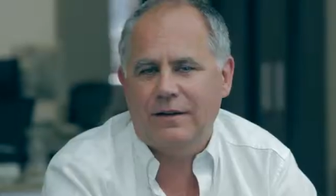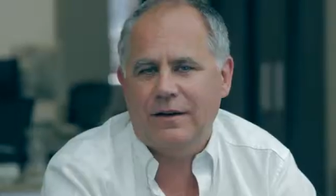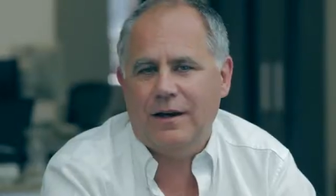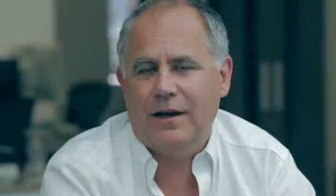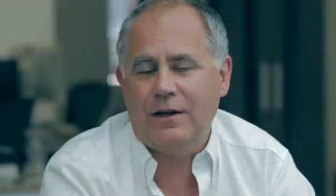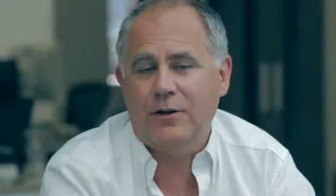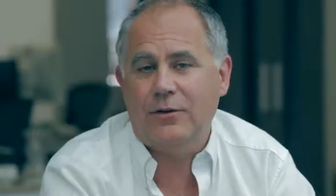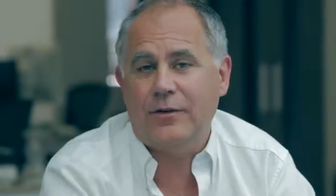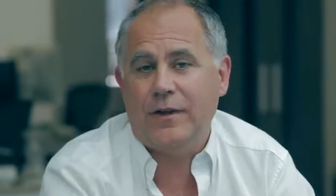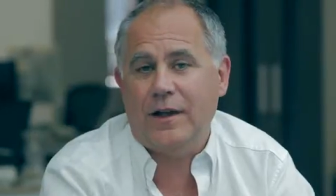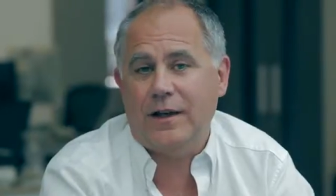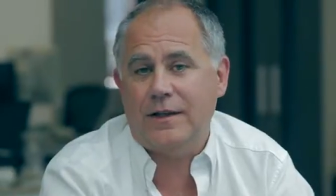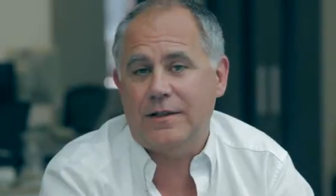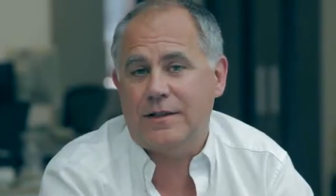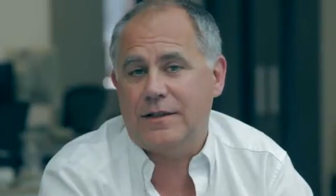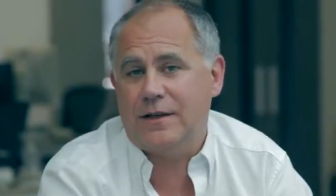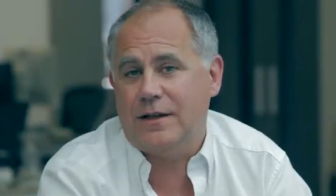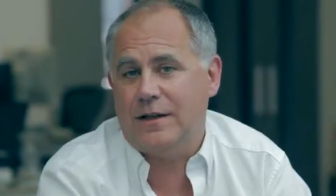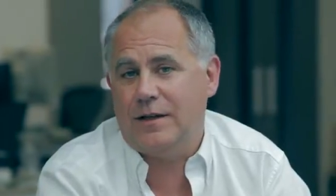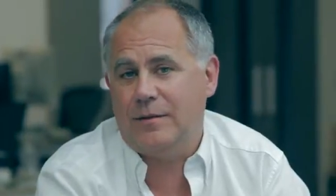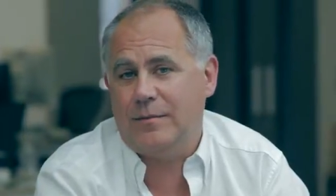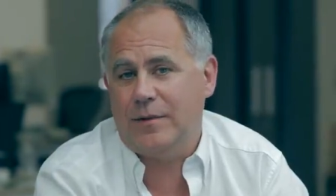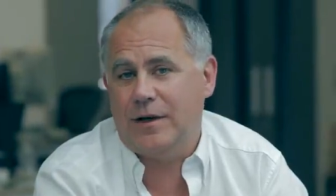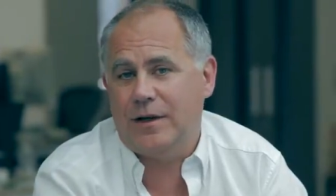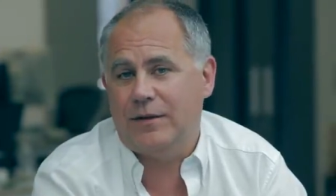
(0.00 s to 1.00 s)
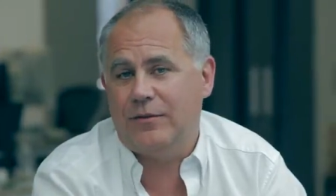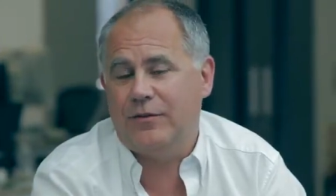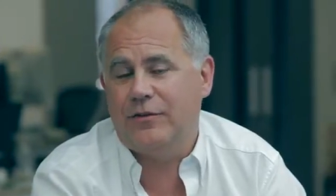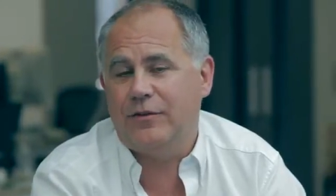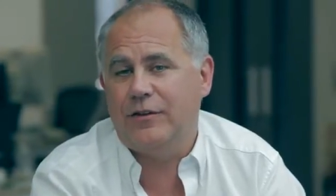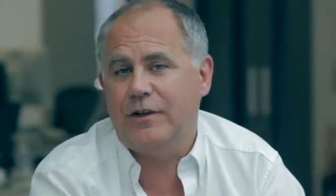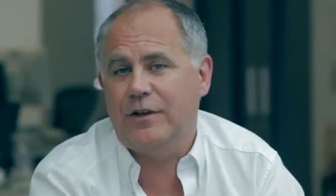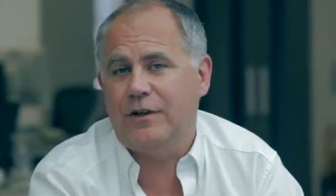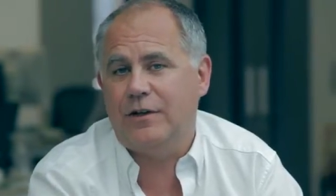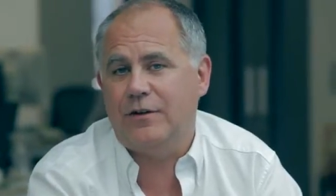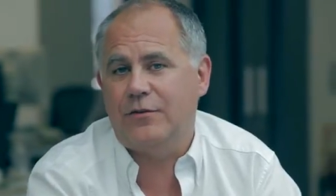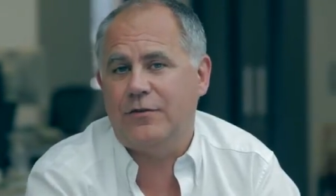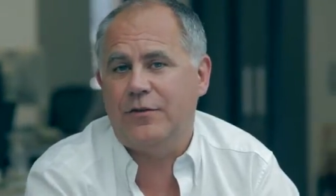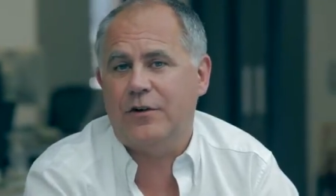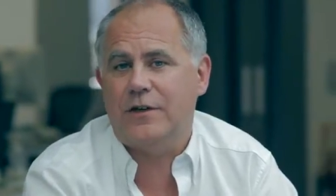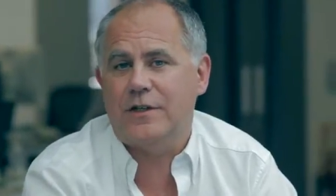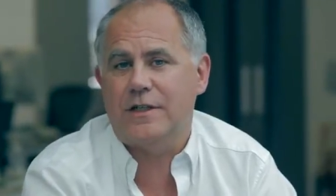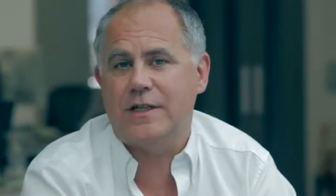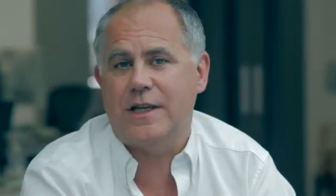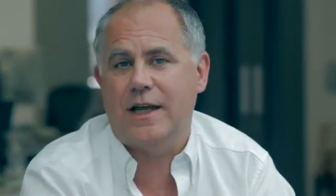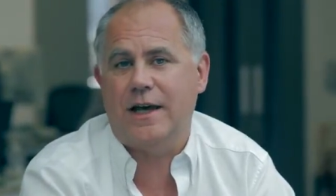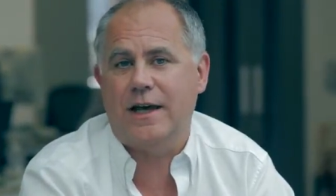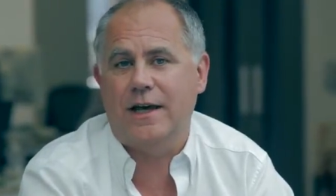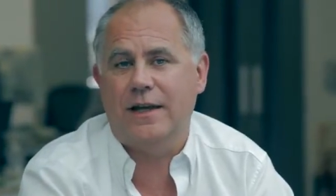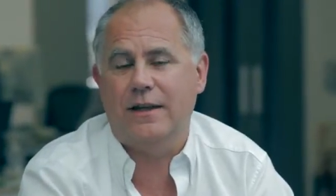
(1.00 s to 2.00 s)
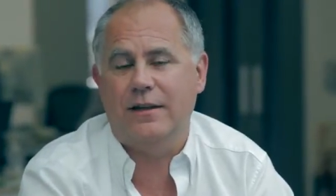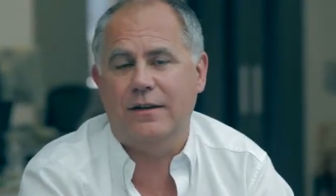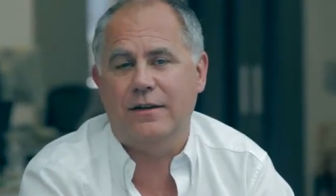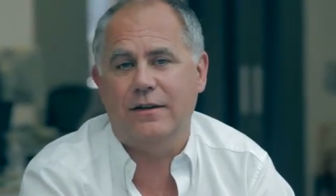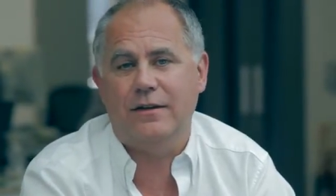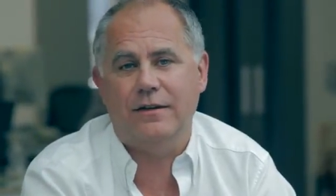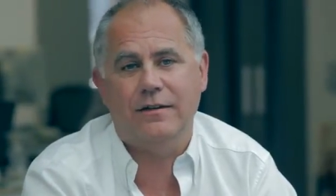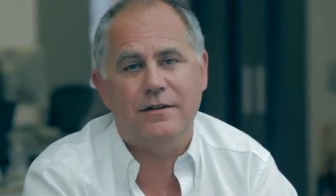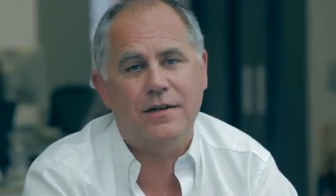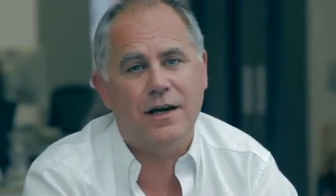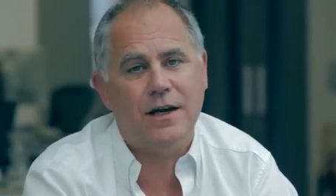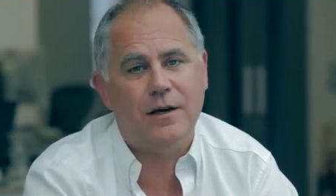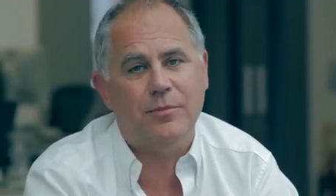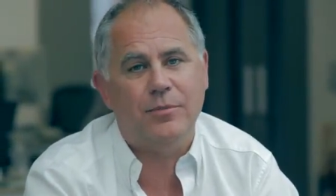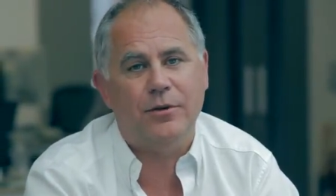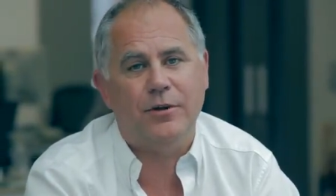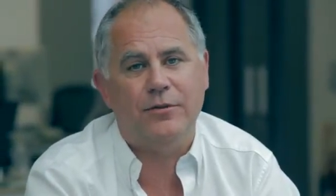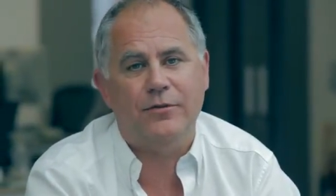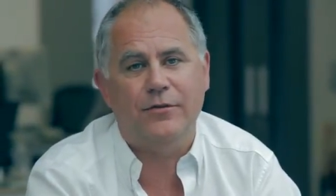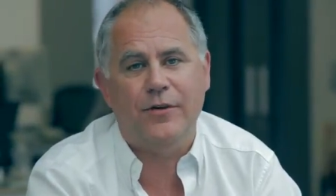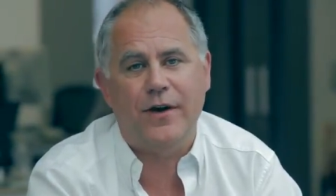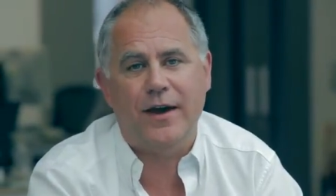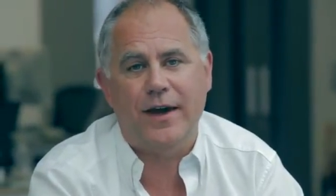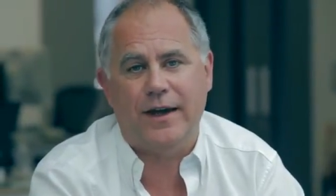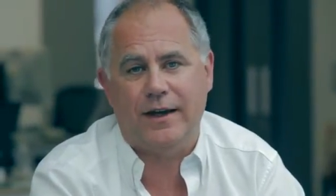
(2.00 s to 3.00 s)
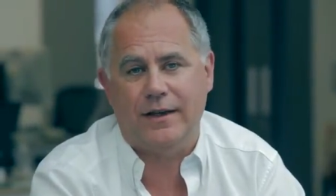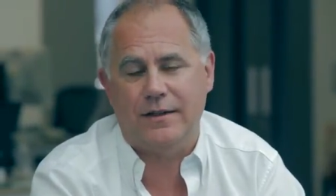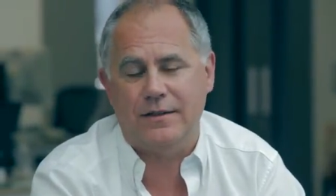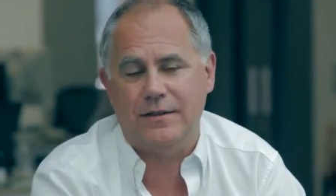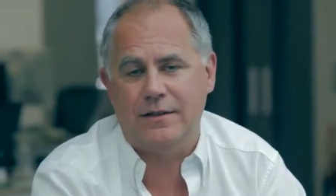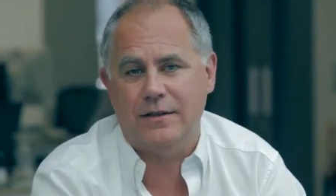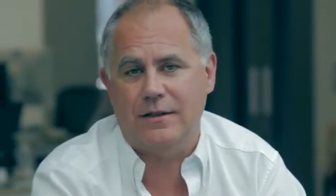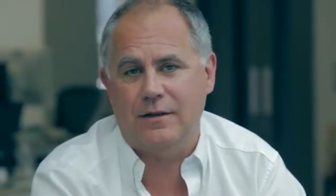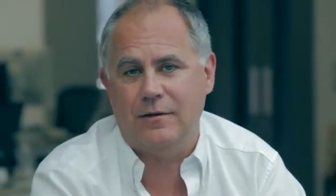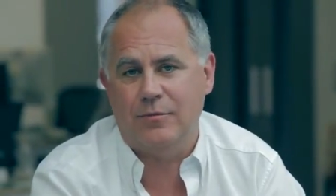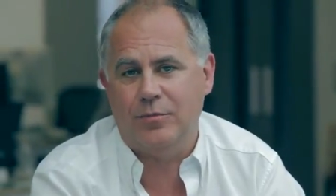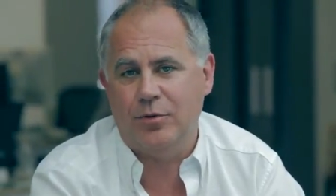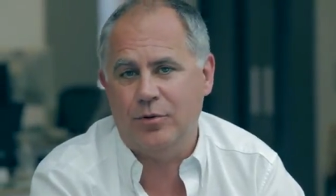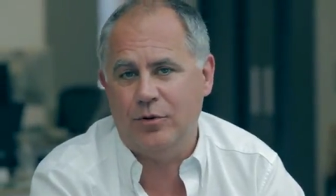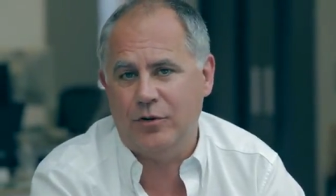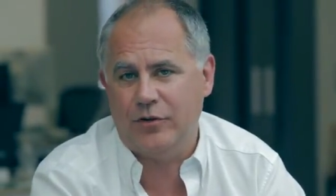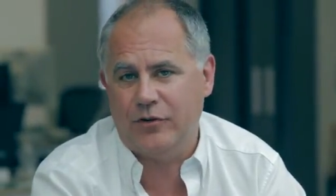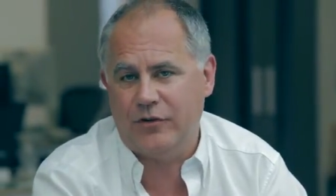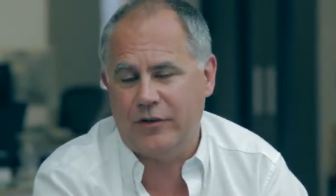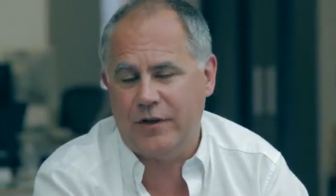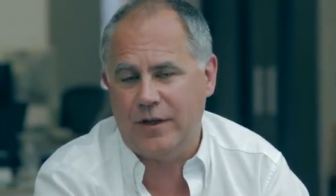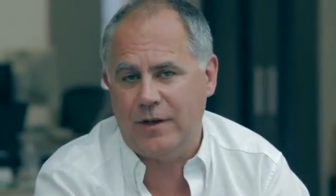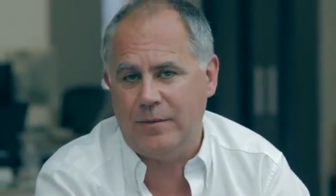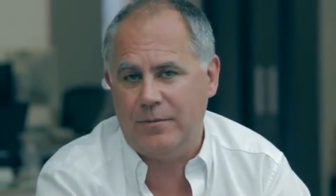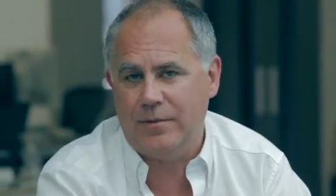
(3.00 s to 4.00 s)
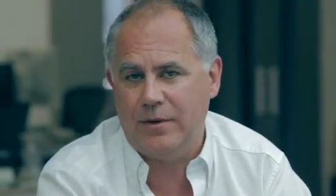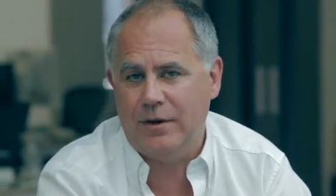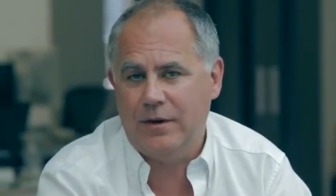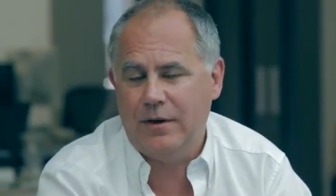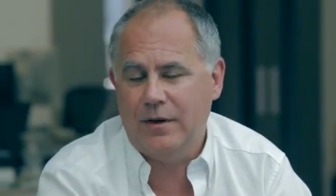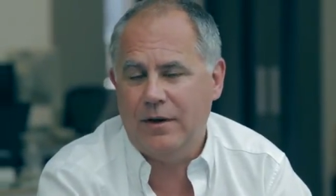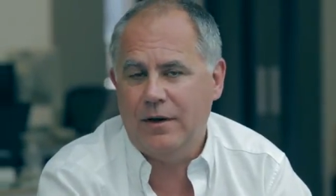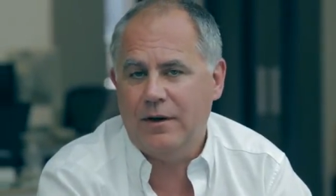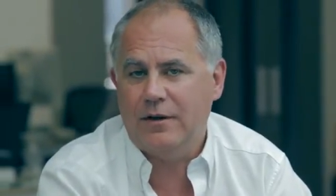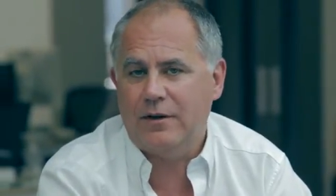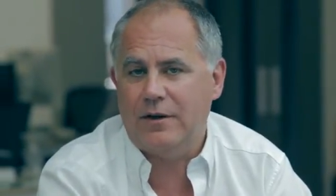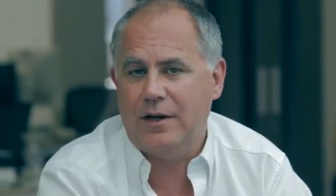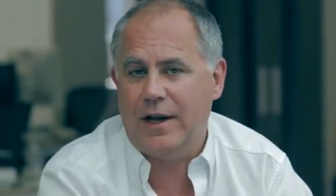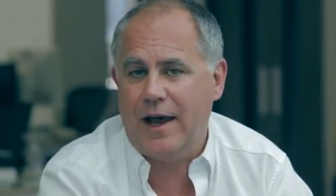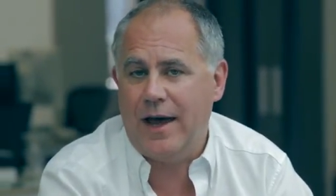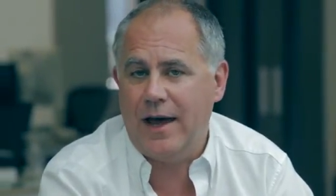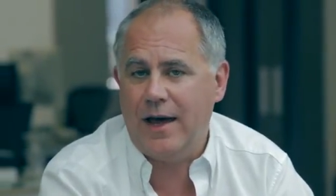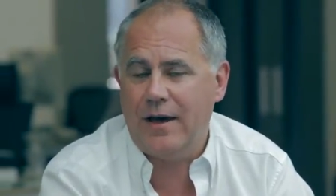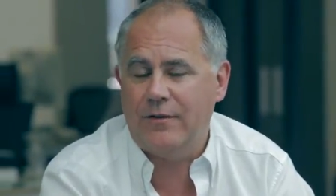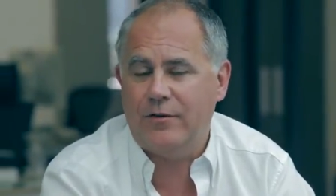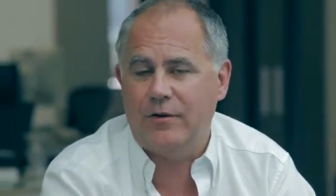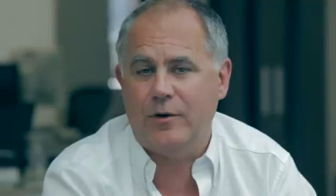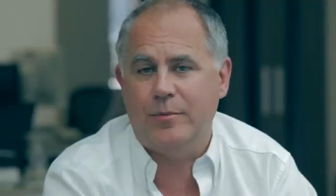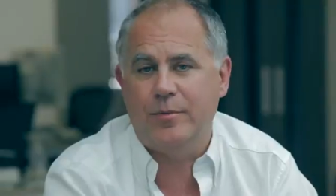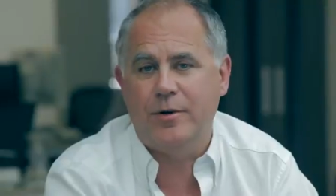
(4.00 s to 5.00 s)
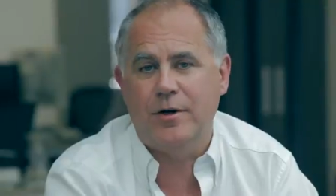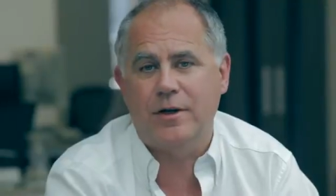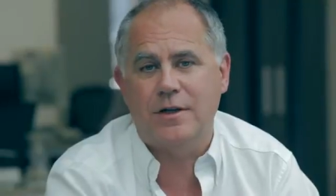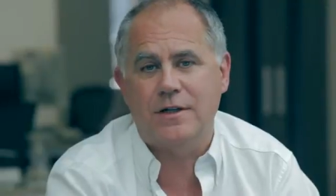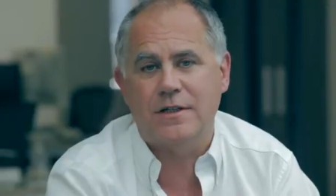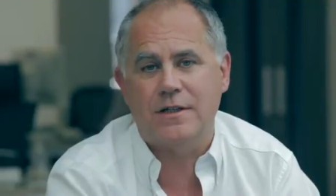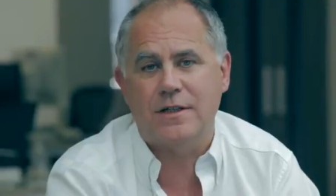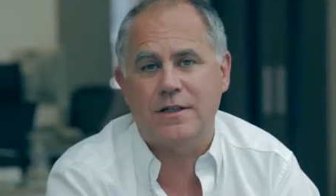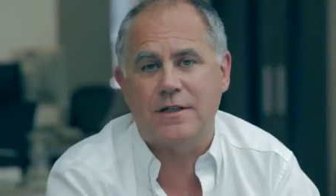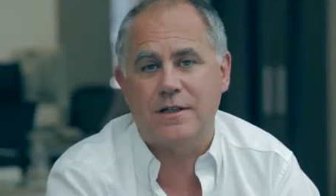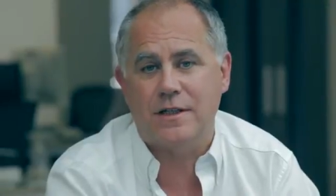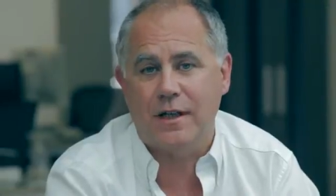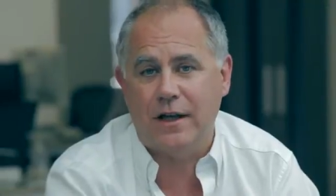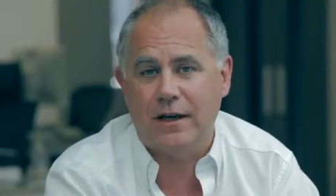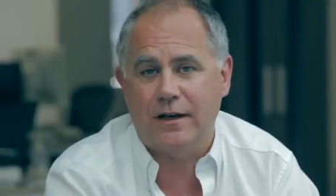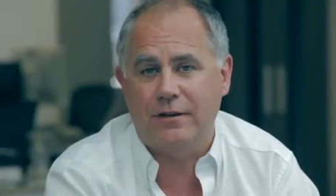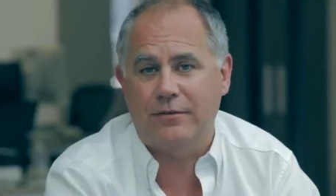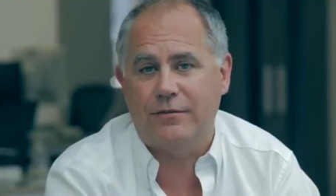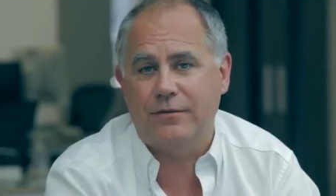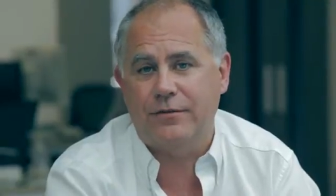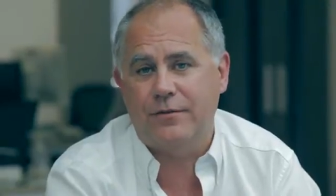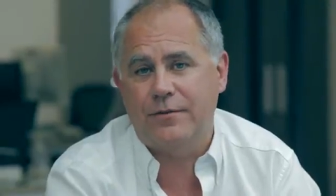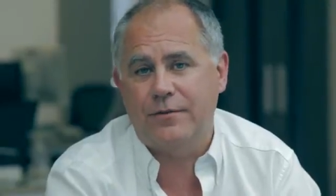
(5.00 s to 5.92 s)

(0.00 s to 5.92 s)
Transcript: And over that time, I've seen at first hand the terrible effects that poor sleep can have on a person's life.